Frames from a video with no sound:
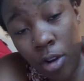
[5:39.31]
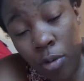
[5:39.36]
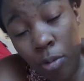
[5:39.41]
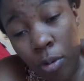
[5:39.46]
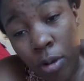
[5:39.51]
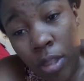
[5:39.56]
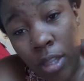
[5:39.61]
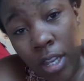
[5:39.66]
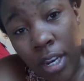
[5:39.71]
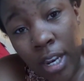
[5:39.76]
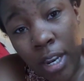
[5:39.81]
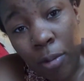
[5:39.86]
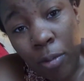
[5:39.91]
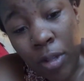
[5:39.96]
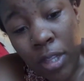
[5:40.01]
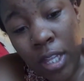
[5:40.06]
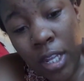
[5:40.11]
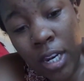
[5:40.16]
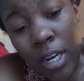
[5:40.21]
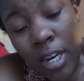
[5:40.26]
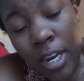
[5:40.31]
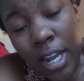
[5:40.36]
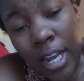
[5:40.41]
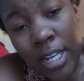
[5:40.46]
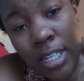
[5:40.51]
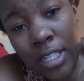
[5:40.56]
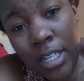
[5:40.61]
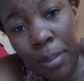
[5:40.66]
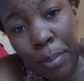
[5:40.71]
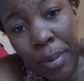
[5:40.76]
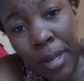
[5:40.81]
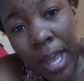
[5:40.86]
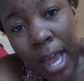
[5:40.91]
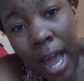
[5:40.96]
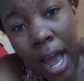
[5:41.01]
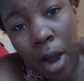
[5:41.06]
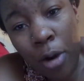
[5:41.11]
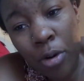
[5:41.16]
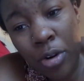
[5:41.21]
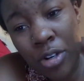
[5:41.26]
within within the next couple of
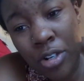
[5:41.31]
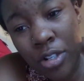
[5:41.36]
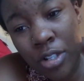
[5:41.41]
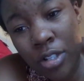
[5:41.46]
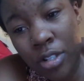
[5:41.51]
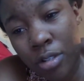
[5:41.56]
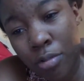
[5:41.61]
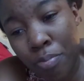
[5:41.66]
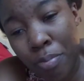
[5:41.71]
hours.